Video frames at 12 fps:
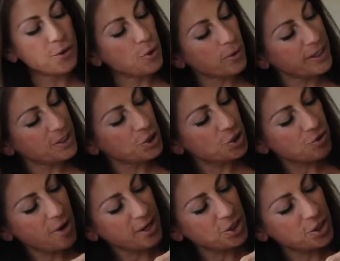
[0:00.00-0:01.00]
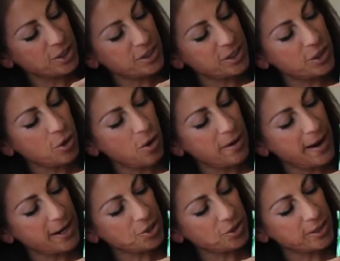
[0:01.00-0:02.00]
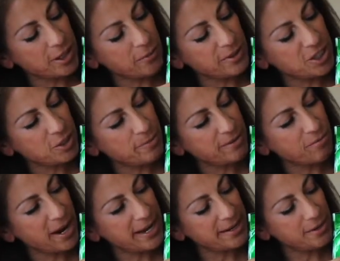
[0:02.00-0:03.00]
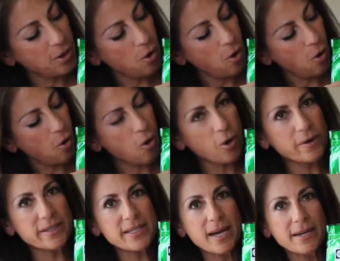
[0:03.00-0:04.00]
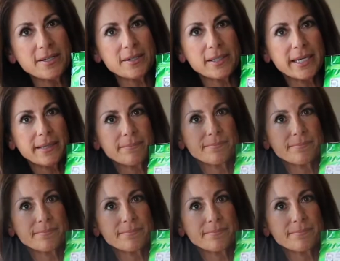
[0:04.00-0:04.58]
your instructions are actually going to be read horizontally.